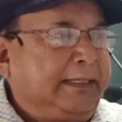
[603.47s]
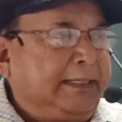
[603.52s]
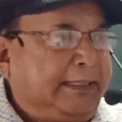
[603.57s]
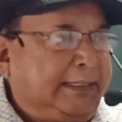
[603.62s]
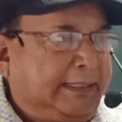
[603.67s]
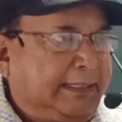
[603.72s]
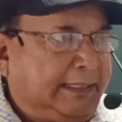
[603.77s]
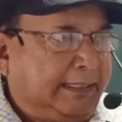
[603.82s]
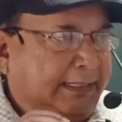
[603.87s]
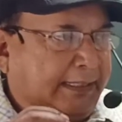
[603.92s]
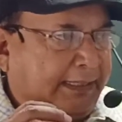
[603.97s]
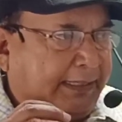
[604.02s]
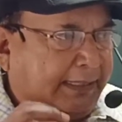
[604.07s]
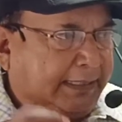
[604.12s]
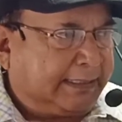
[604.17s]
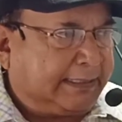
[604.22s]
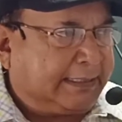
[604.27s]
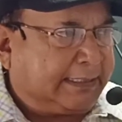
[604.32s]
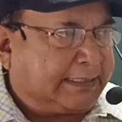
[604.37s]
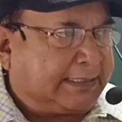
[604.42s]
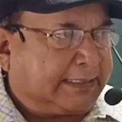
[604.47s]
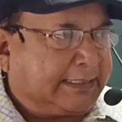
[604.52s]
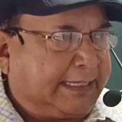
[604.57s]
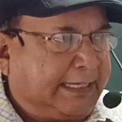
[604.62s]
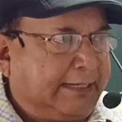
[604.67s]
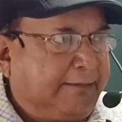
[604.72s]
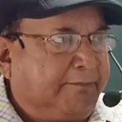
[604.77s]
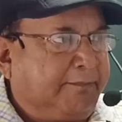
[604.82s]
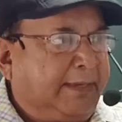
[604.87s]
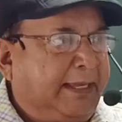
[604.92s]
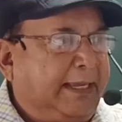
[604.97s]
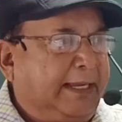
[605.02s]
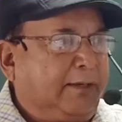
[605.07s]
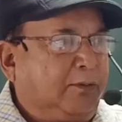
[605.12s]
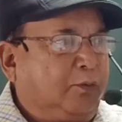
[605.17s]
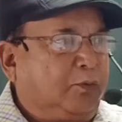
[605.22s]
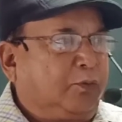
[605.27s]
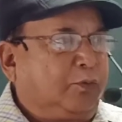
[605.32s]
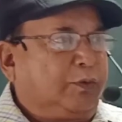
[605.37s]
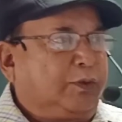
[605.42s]
He is the same man
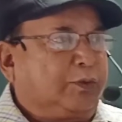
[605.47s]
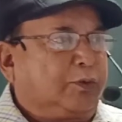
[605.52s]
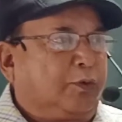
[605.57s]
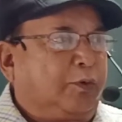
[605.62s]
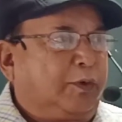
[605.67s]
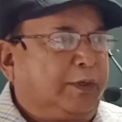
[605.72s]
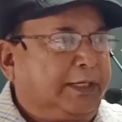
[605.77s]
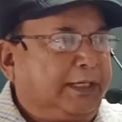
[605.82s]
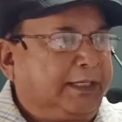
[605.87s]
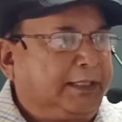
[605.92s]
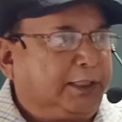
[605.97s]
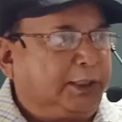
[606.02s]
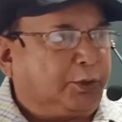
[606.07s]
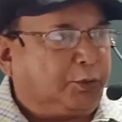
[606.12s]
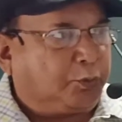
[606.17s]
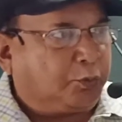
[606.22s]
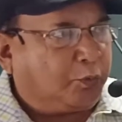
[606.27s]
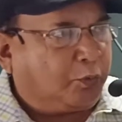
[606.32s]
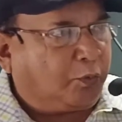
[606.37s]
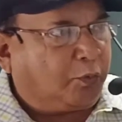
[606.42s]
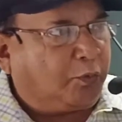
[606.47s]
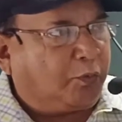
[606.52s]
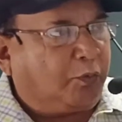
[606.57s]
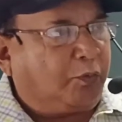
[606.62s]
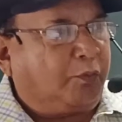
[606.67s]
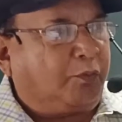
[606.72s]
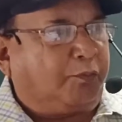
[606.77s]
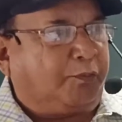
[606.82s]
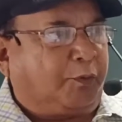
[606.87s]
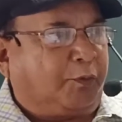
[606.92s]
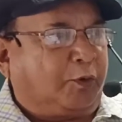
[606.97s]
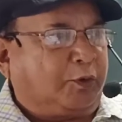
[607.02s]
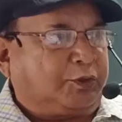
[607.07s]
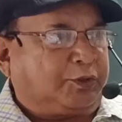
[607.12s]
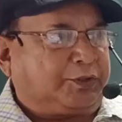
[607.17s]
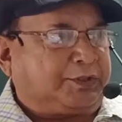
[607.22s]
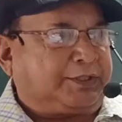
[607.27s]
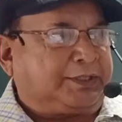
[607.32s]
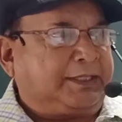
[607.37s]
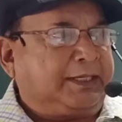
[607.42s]
who is holding the two
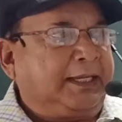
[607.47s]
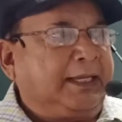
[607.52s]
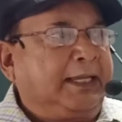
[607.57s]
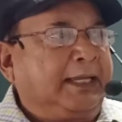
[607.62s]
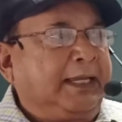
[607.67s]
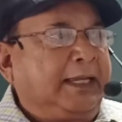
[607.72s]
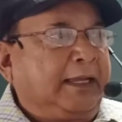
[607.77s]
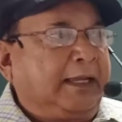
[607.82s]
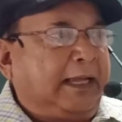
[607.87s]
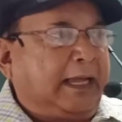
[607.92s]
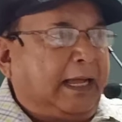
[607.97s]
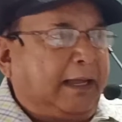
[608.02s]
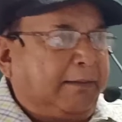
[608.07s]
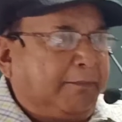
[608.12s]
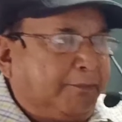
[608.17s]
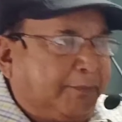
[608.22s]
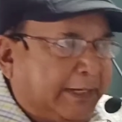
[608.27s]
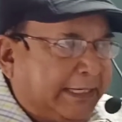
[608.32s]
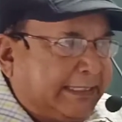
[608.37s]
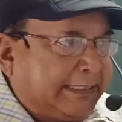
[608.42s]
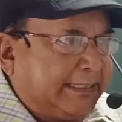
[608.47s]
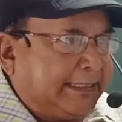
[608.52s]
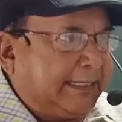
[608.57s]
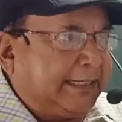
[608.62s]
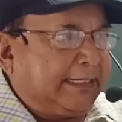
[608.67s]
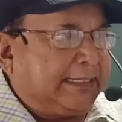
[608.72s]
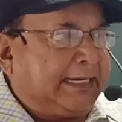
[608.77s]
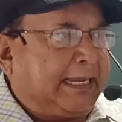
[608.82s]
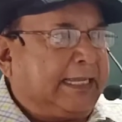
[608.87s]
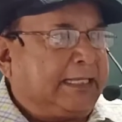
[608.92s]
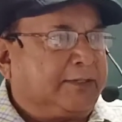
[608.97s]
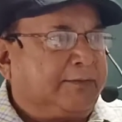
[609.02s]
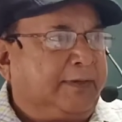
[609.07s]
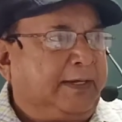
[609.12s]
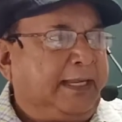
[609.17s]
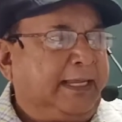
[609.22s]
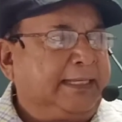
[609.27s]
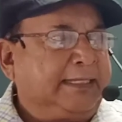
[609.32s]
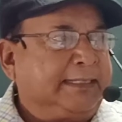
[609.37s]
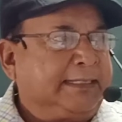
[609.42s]
posts, president as
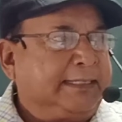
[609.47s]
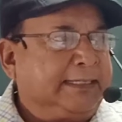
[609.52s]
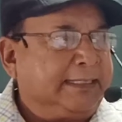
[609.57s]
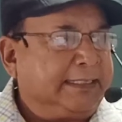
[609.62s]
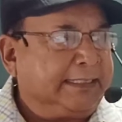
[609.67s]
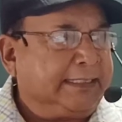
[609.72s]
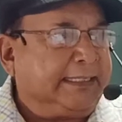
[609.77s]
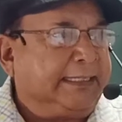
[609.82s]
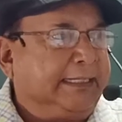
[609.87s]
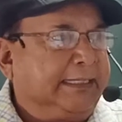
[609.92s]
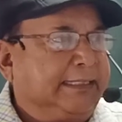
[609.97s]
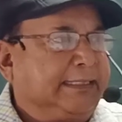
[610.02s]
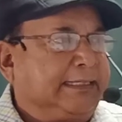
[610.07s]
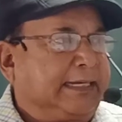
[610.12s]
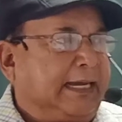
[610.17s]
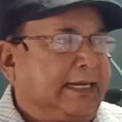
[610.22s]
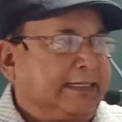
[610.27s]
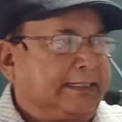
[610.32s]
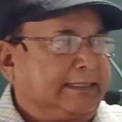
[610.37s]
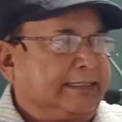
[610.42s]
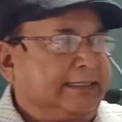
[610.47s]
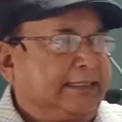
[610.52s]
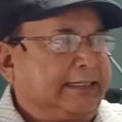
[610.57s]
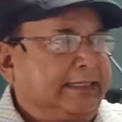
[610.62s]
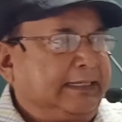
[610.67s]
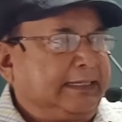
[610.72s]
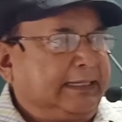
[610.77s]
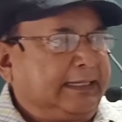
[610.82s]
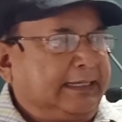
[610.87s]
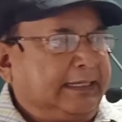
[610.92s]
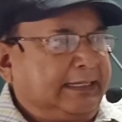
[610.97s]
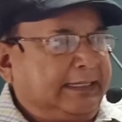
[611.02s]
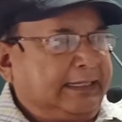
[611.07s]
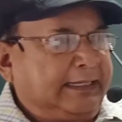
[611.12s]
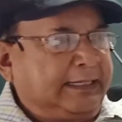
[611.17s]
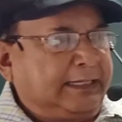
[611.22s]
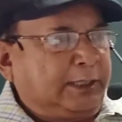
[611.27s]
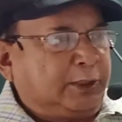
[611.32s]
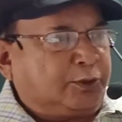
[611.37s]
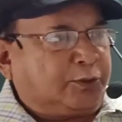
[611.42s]
well as the in charge.
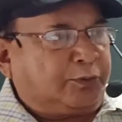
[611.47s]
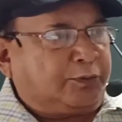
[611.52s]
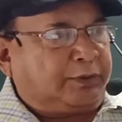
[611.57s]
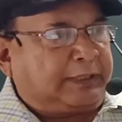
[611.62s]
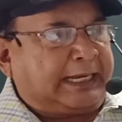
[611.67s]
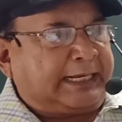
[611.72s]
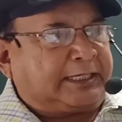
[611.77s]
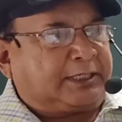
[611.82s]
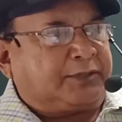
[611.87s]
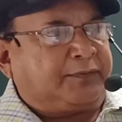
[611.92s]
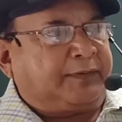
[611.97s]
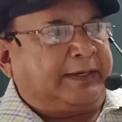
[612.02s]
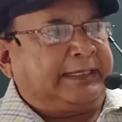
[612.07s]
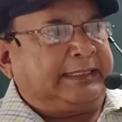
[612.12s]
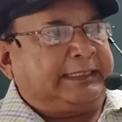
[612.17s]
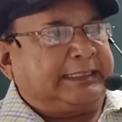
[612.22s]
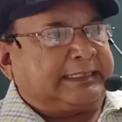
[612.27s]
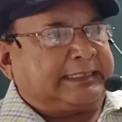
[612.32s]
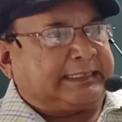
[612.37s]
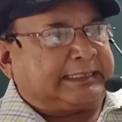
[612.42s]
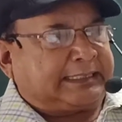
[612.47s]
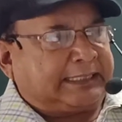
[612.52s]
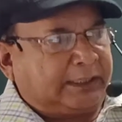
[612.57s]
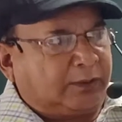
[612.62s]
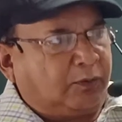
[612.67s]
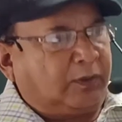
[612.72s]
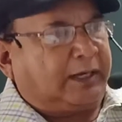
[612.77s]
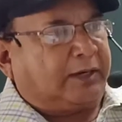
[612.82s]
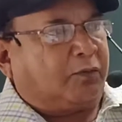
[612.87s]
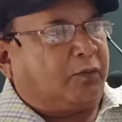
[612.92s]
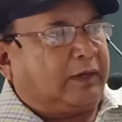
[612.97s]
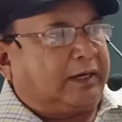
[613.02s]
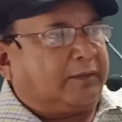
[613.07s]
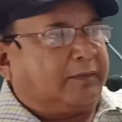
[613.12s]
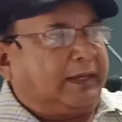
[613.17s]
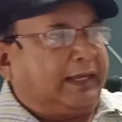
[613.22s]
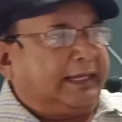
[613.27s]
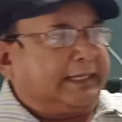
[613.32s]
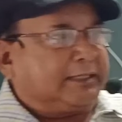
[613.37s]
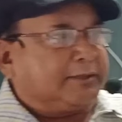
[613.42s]
So that's why the singular verb
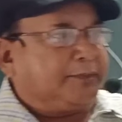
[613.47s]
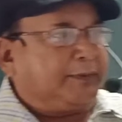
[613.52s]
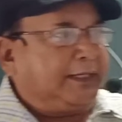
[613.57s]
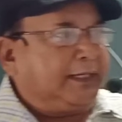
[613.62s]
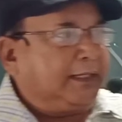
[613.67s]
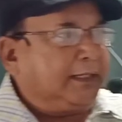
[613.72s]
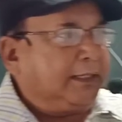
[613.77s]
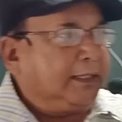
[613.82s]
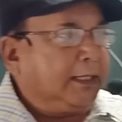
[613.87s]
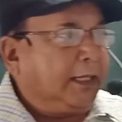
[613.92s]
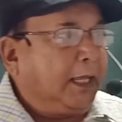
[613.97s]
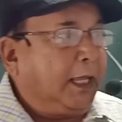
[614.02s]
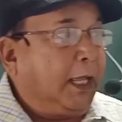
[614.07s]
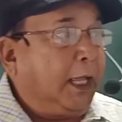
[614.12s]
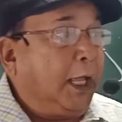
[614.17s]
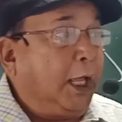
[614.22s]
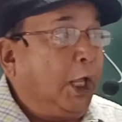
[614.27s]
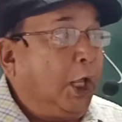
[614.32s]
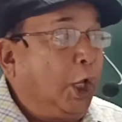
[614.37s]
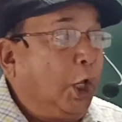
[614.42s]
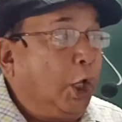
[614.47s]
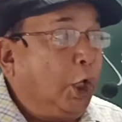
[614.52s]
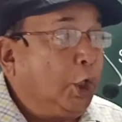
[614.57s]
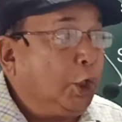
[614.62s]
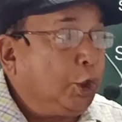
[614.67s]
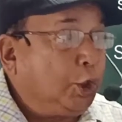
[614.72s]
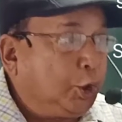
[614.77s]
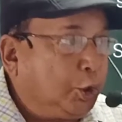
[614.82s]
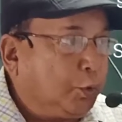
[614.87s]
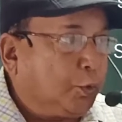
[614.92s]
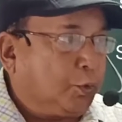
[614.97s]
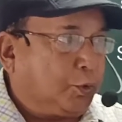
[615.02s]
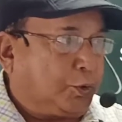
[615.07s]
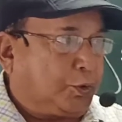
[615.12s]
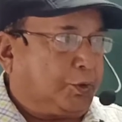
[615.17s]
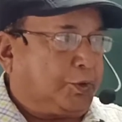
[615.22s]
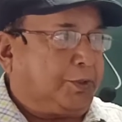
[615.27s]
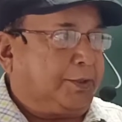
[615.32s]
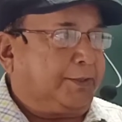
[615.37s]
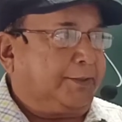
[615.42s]
has been
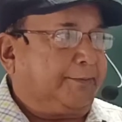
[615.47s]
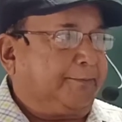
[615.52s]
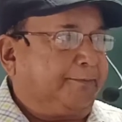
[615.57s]
used.